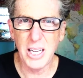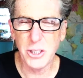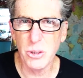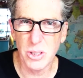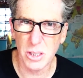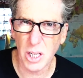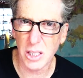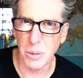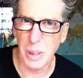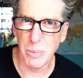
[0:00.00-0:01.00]
I choose to
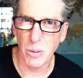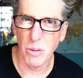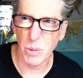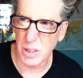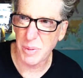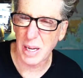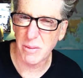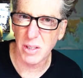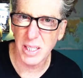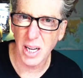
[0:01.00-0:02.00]
talk to people respectfully.